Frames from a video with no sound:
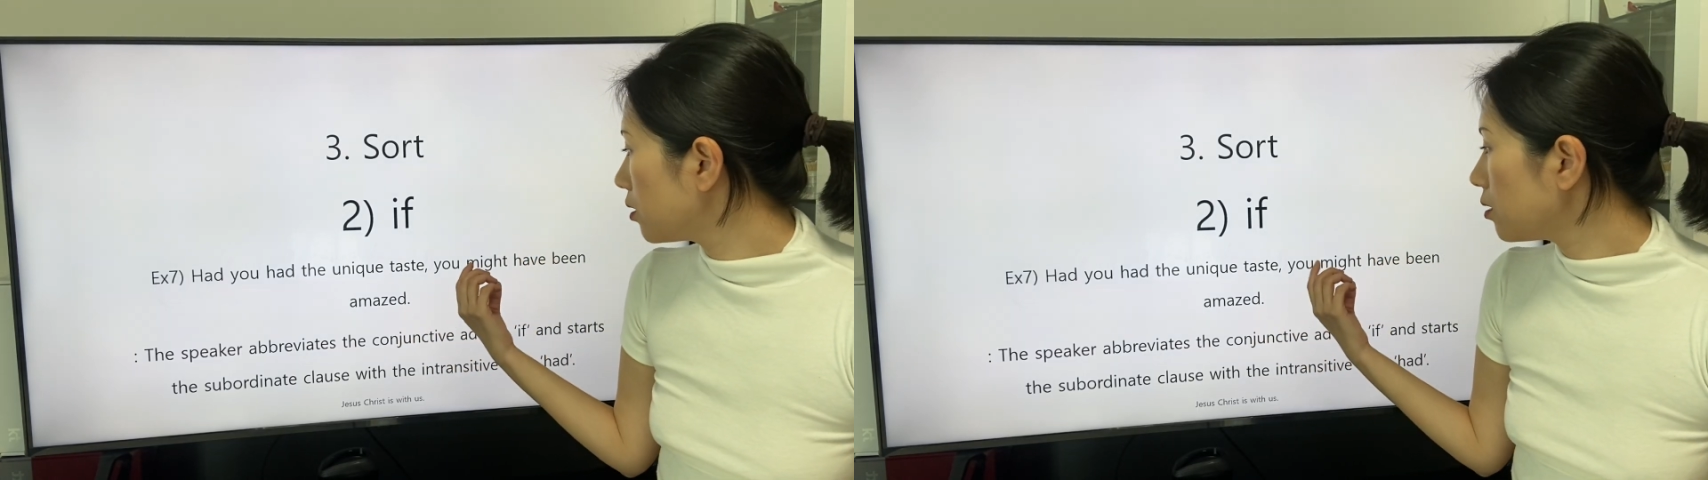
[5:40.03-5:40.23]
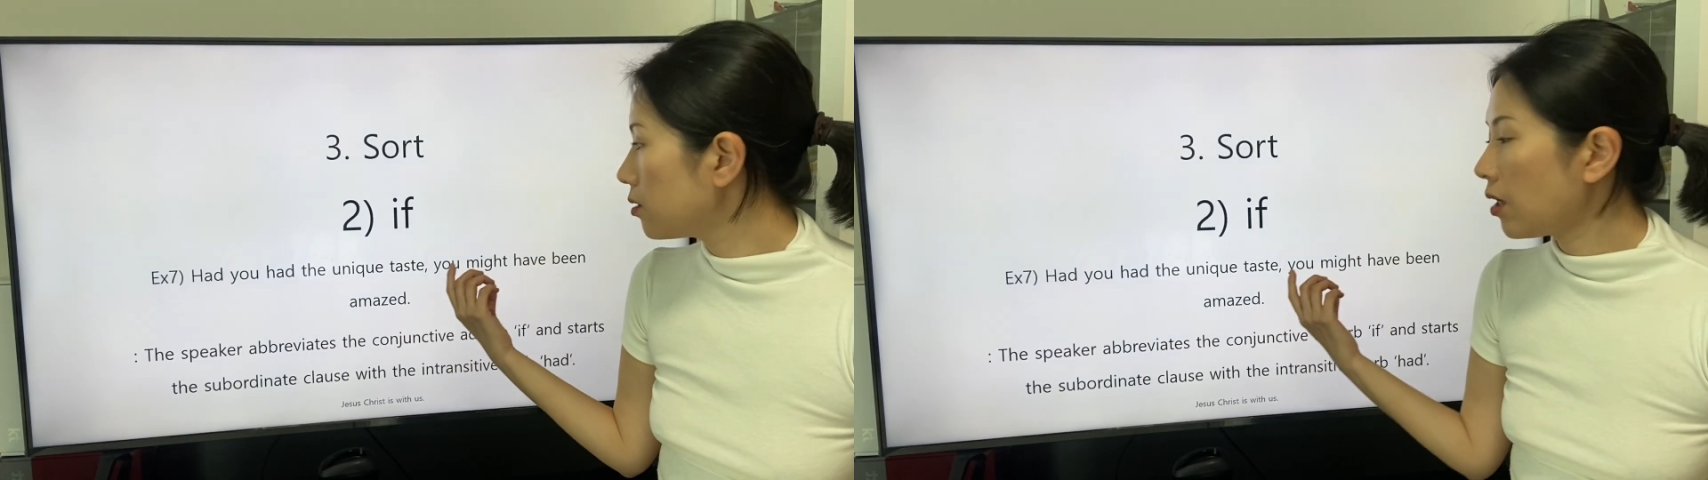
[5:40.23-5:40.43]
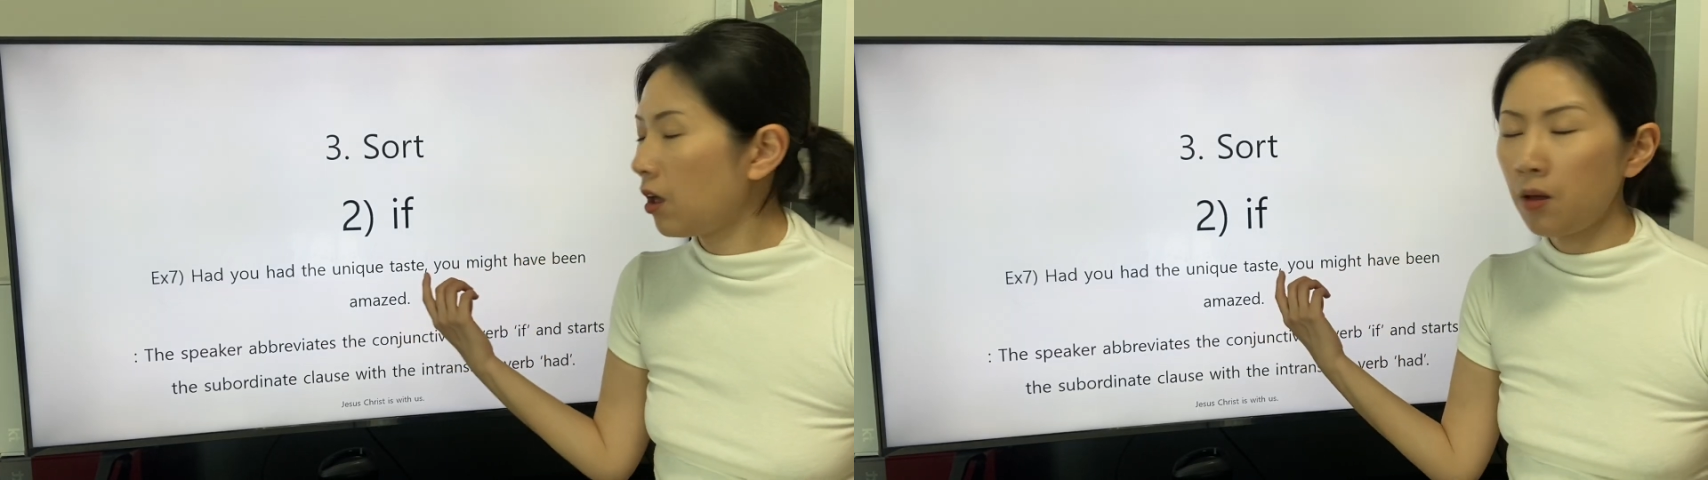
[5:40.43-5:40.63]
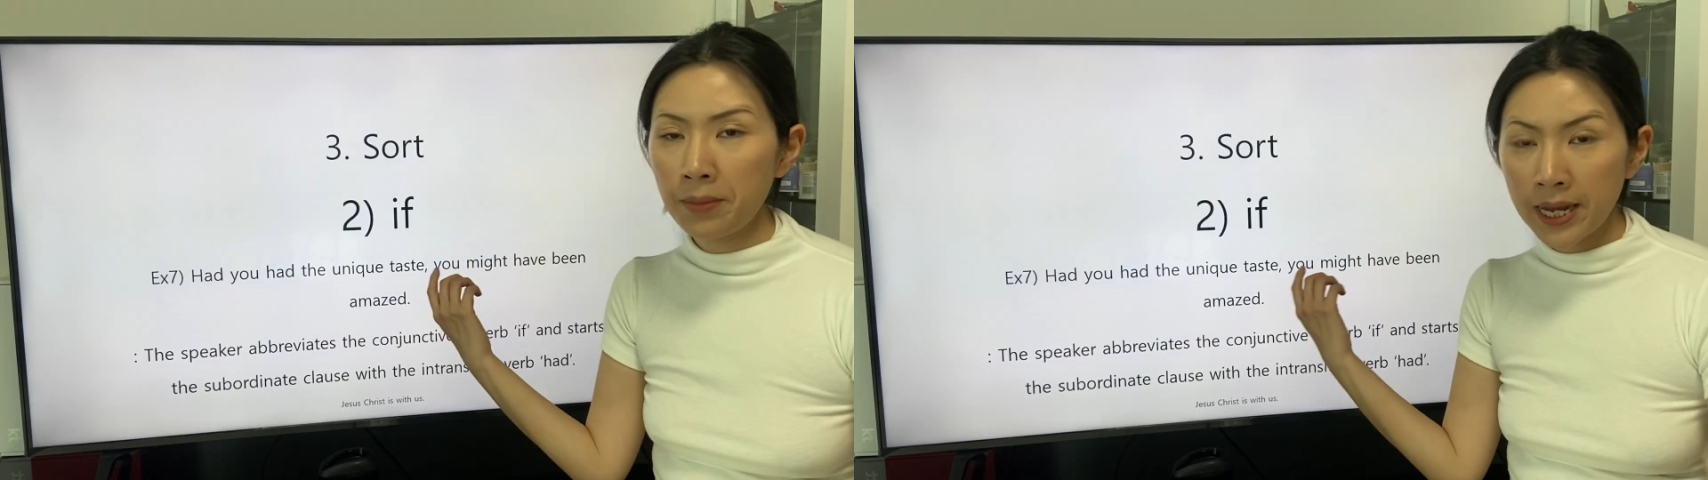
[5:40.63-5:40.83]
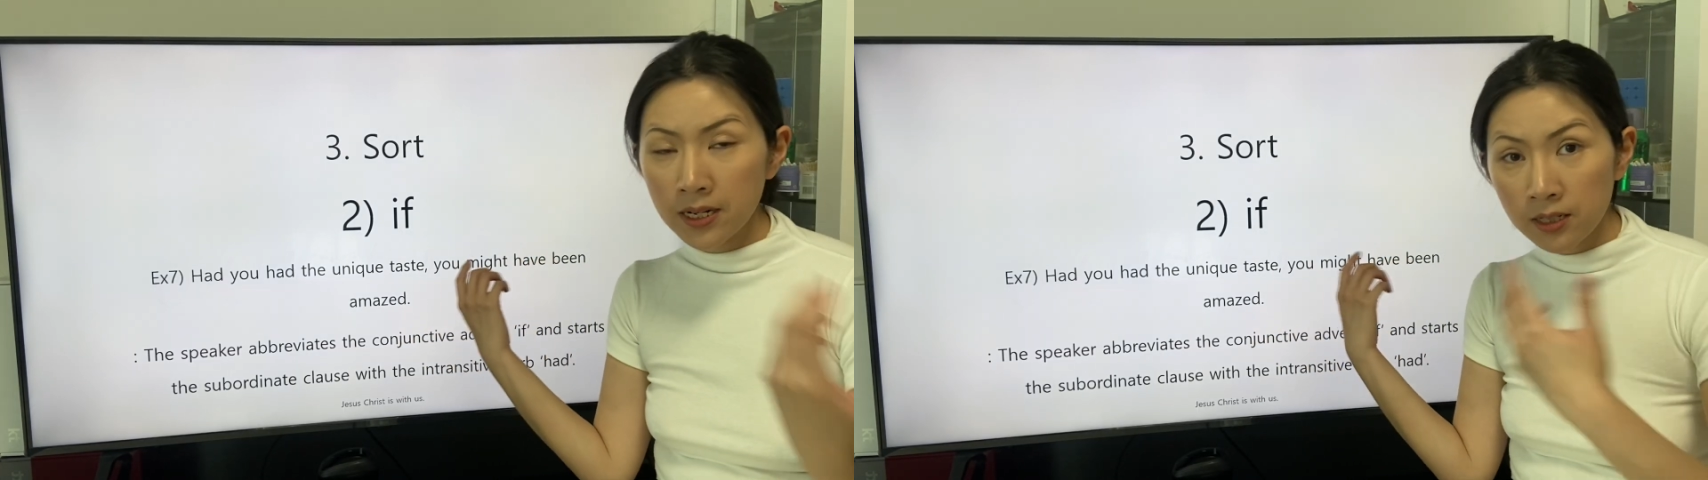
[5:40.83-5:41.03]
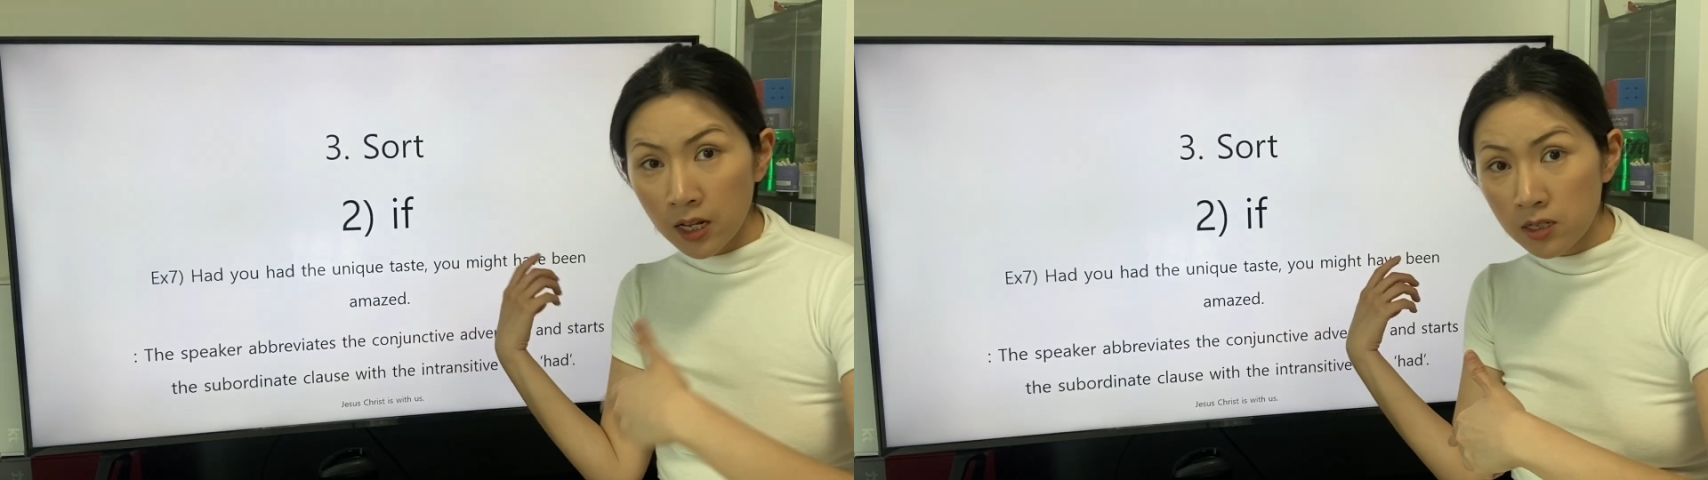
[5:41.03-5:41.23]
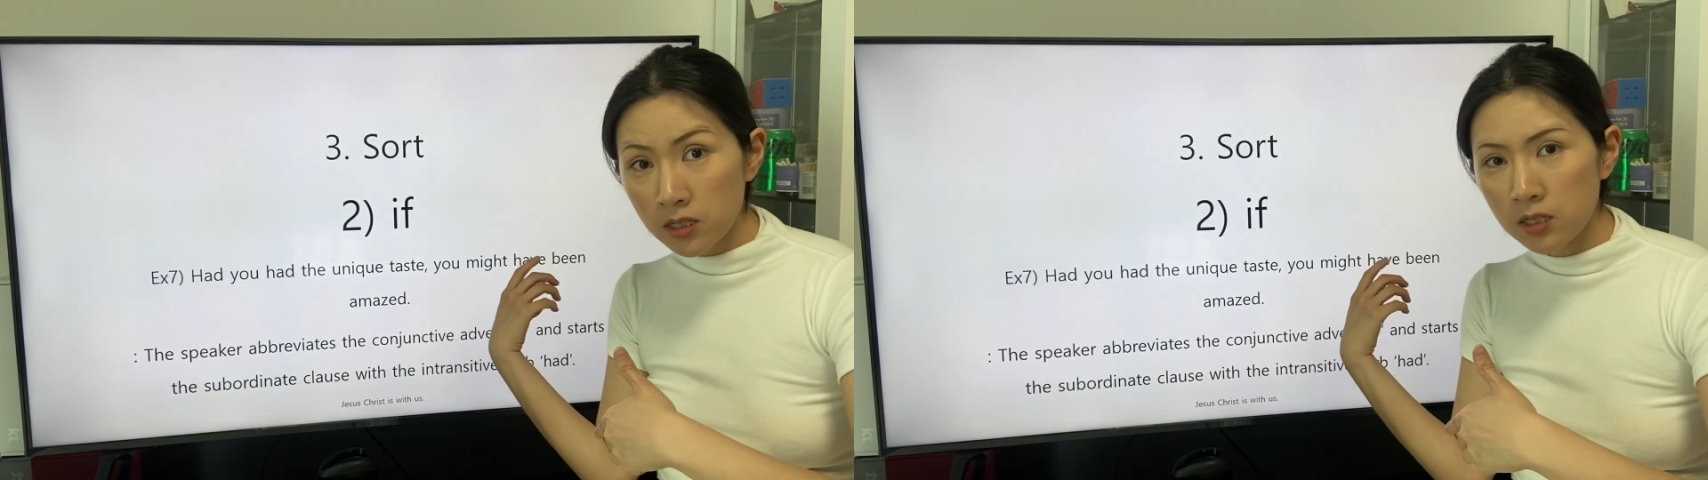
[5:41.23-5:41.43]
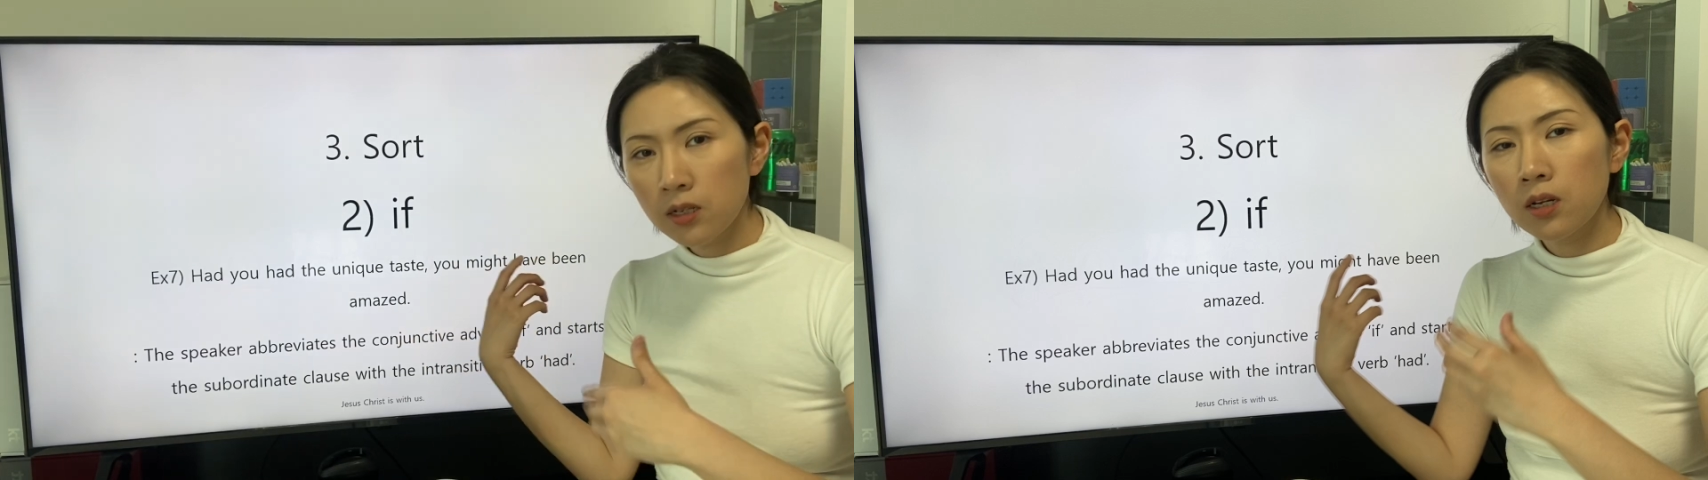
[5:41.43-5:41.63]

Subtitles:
The main clause